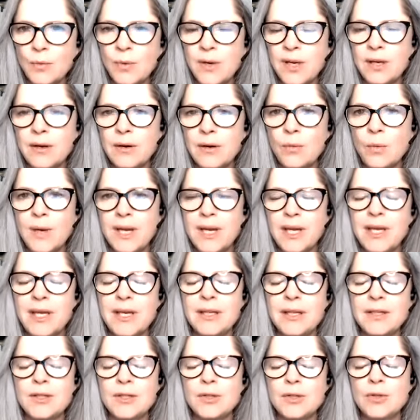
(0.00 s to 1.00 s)
We're
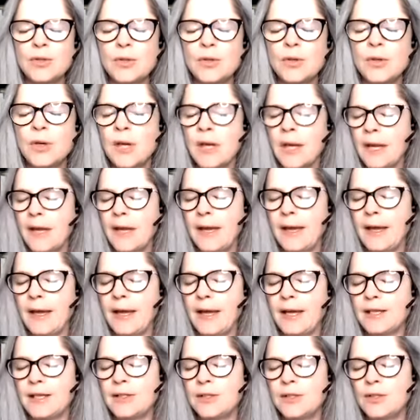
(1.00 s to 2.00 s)
here to,
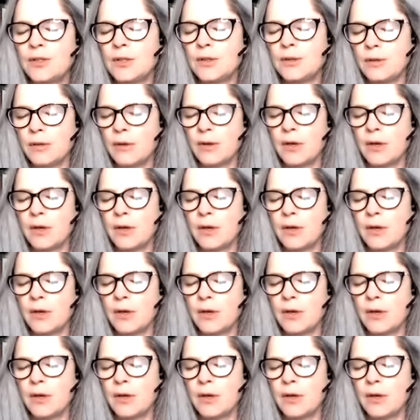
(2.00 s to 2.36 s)
as